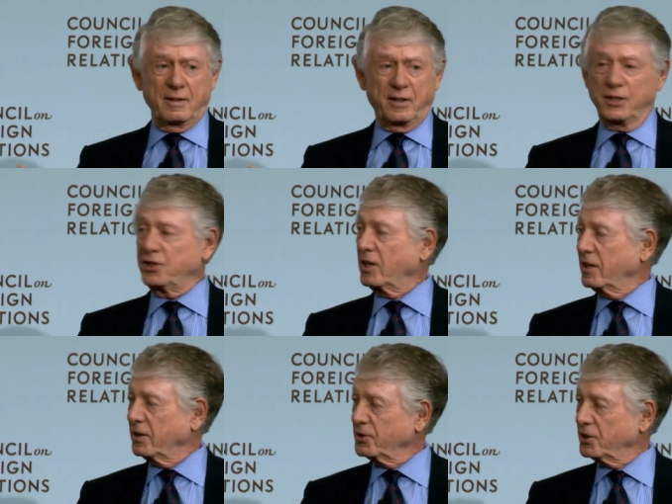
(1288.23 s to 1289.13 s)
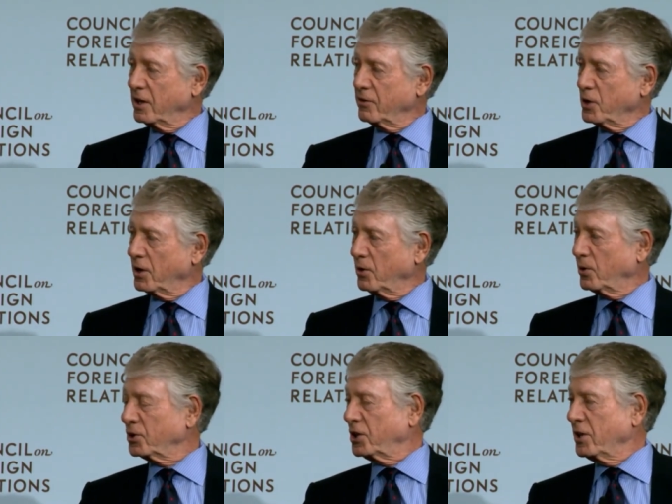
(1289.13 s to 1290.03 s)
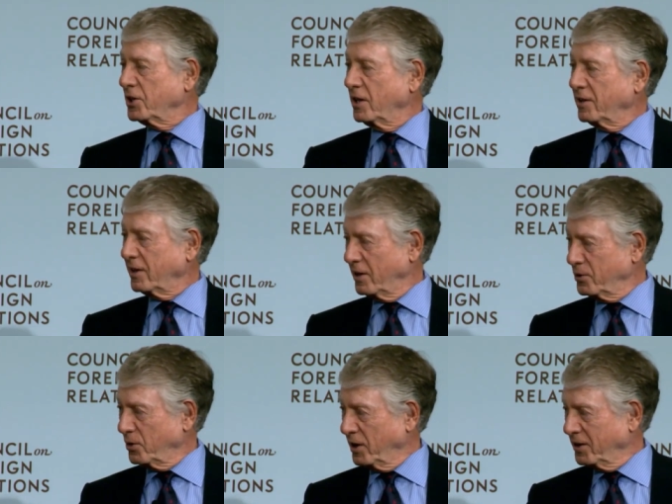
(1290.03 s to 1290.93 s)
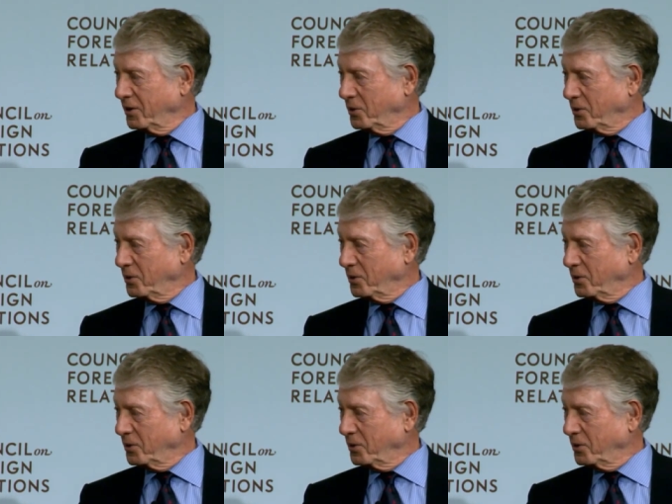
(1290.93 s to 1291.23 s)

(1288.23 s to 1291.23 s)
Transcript: These days, every local station in the country can do